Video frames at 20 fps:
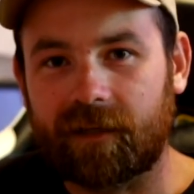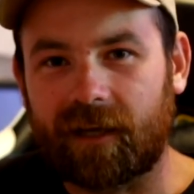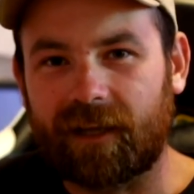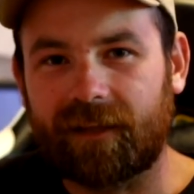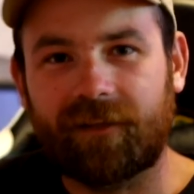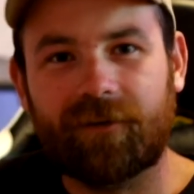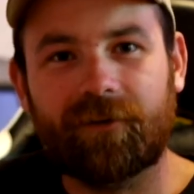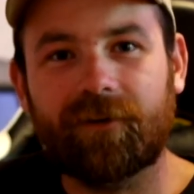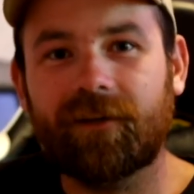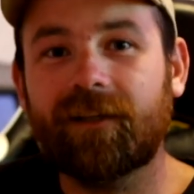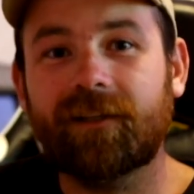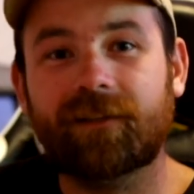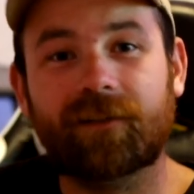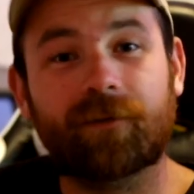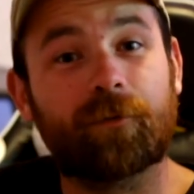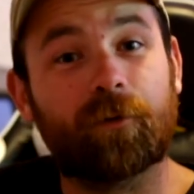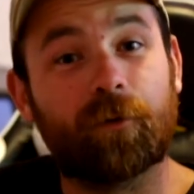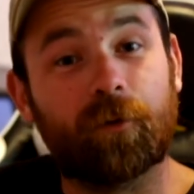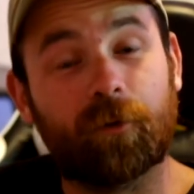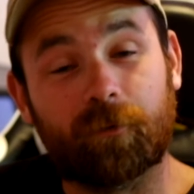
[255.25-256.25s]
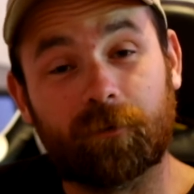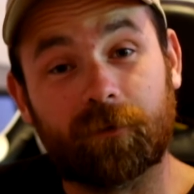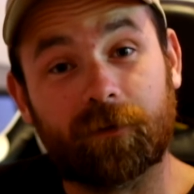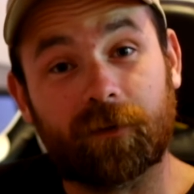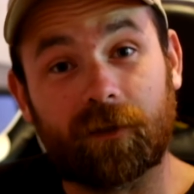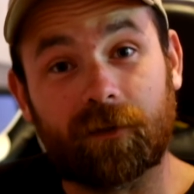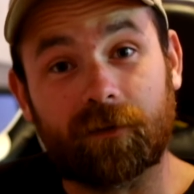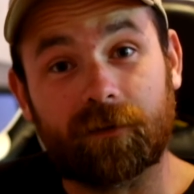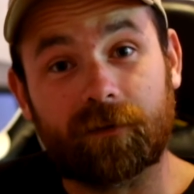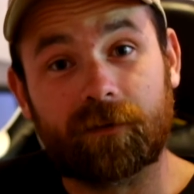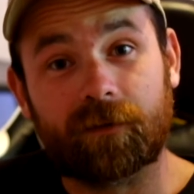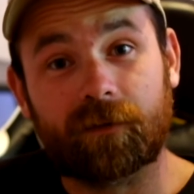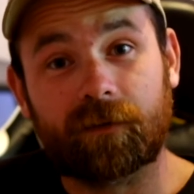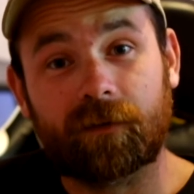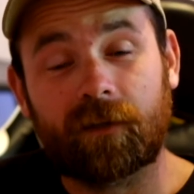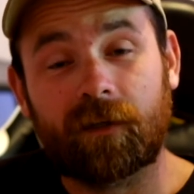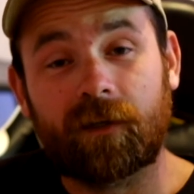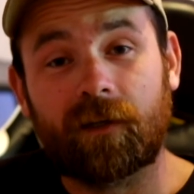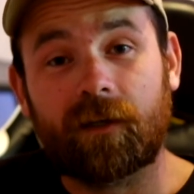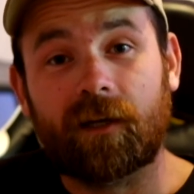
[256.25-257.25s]
You can get some cool results,
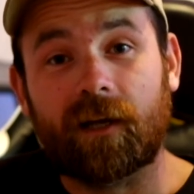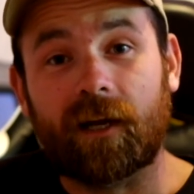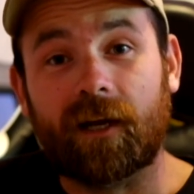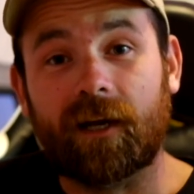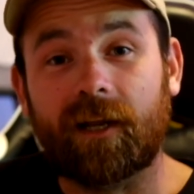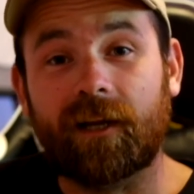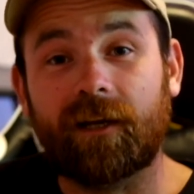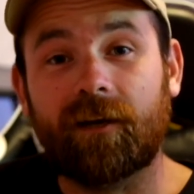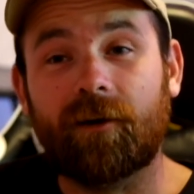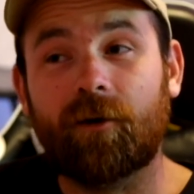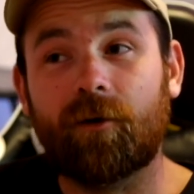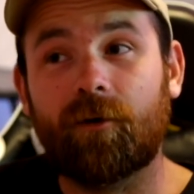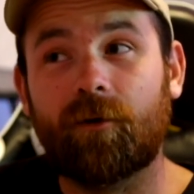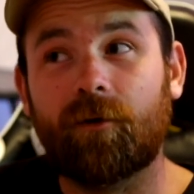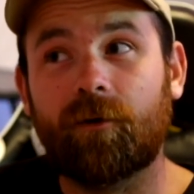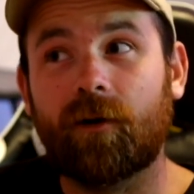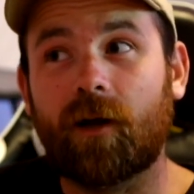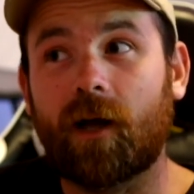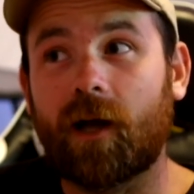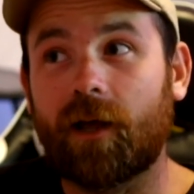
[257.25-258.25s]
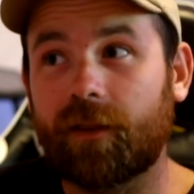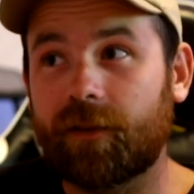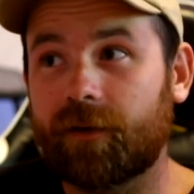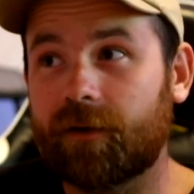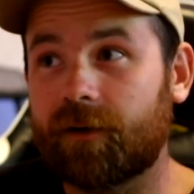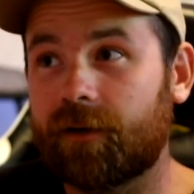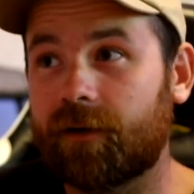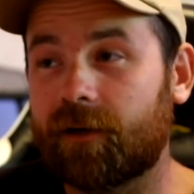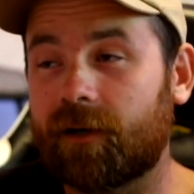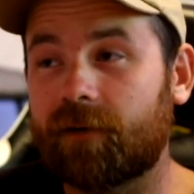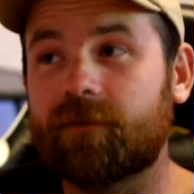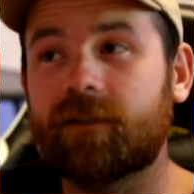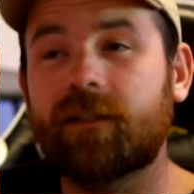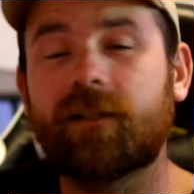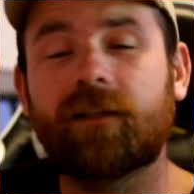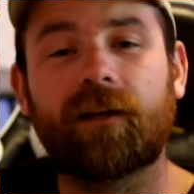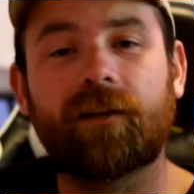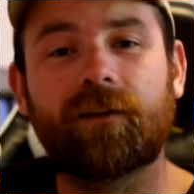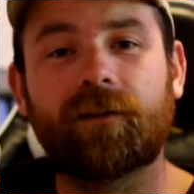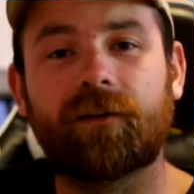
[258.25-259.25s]
and I know I've seen
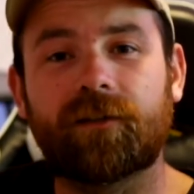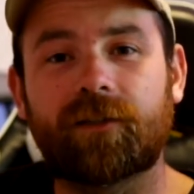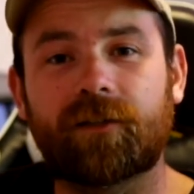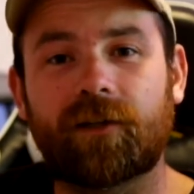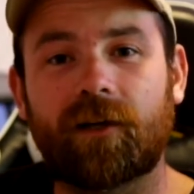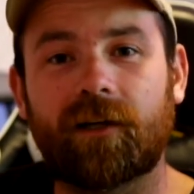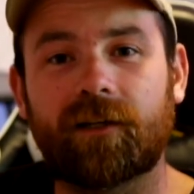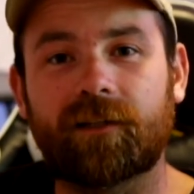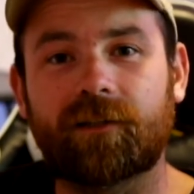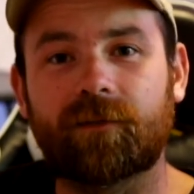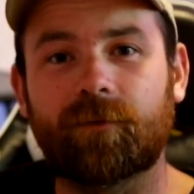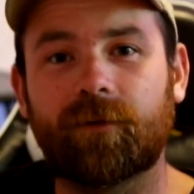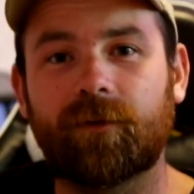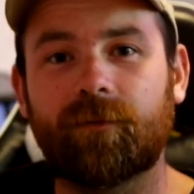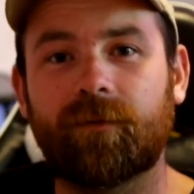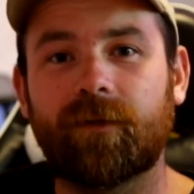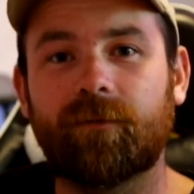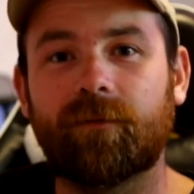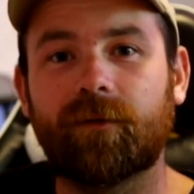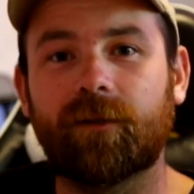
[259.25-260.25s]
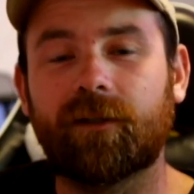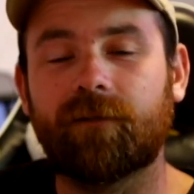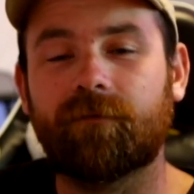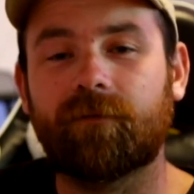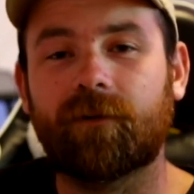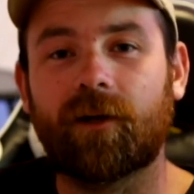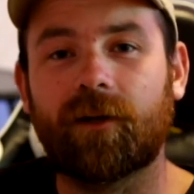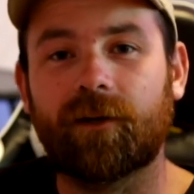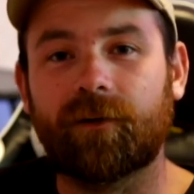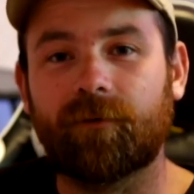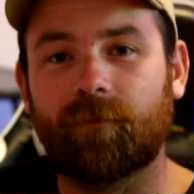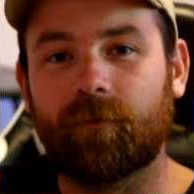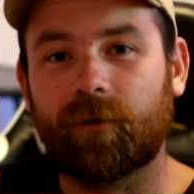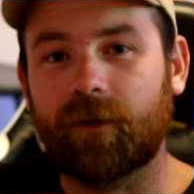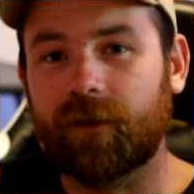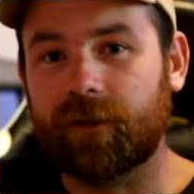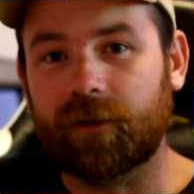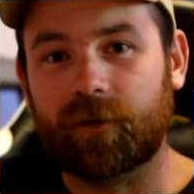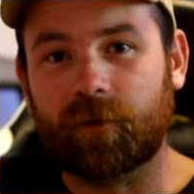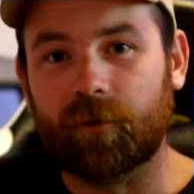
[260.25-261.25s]
other shots where people have gotten
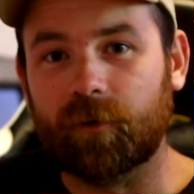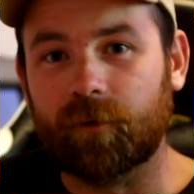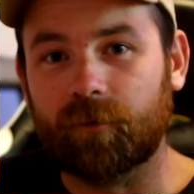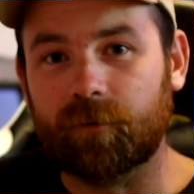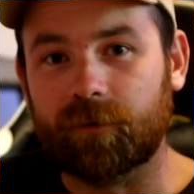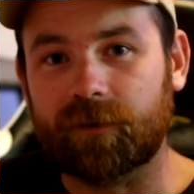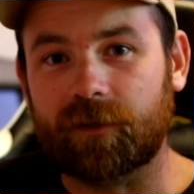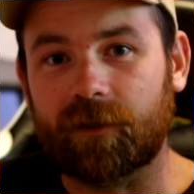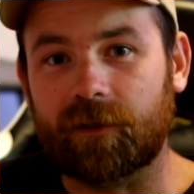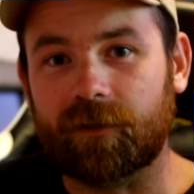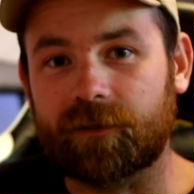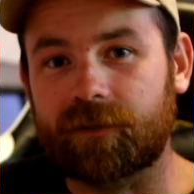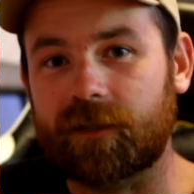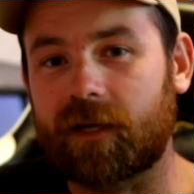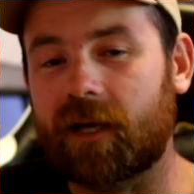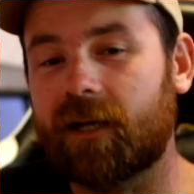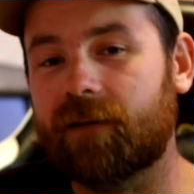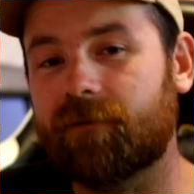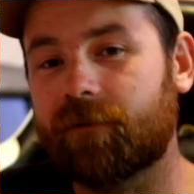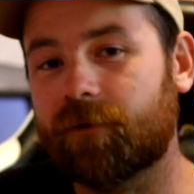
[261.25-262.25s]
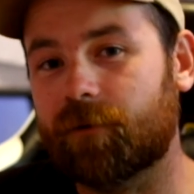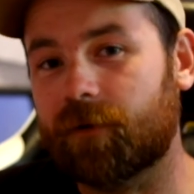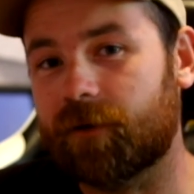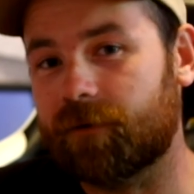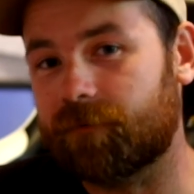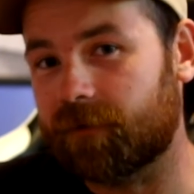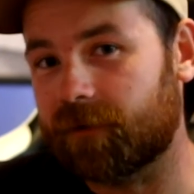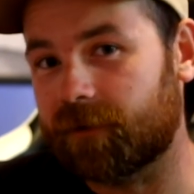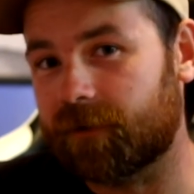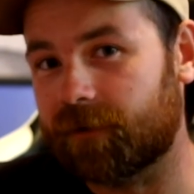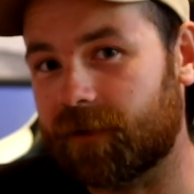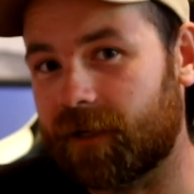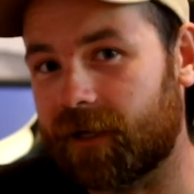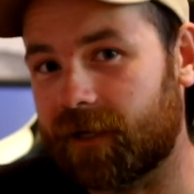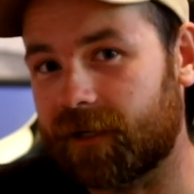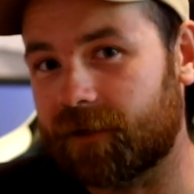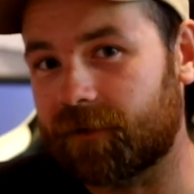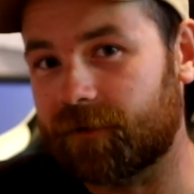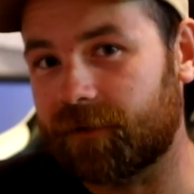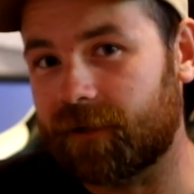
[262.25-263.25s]
really cool results. I haven't quite figured that
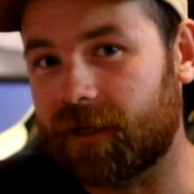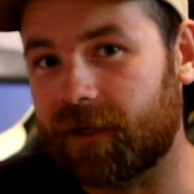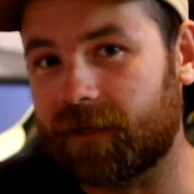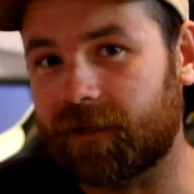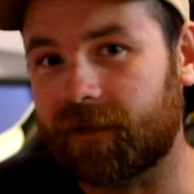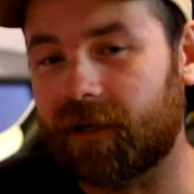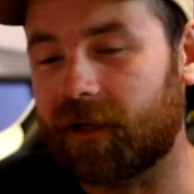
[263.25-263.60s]
out yet.